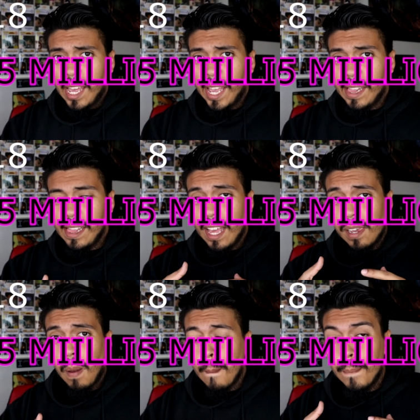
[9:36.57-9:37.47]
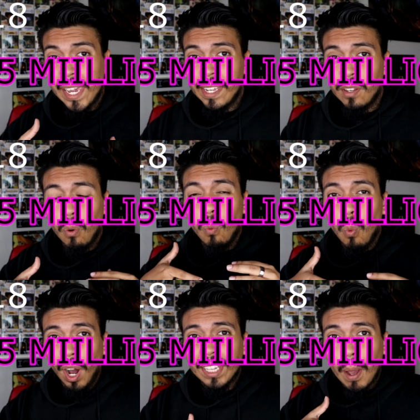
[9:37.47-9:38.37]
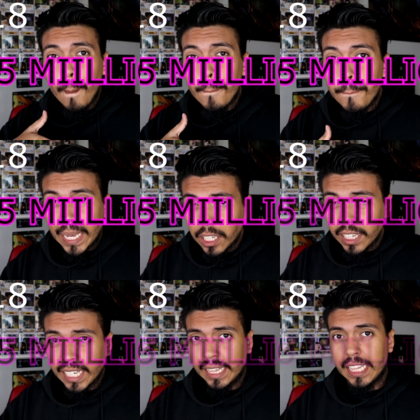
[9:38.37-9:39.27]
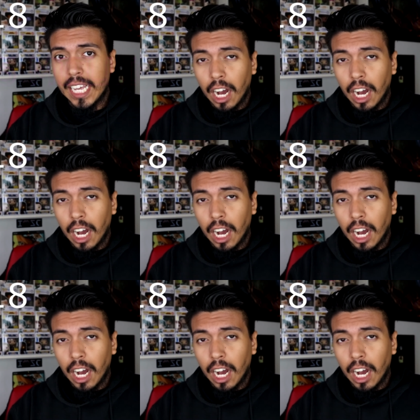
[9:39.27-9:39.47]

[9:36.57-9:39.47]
and they made $1 billion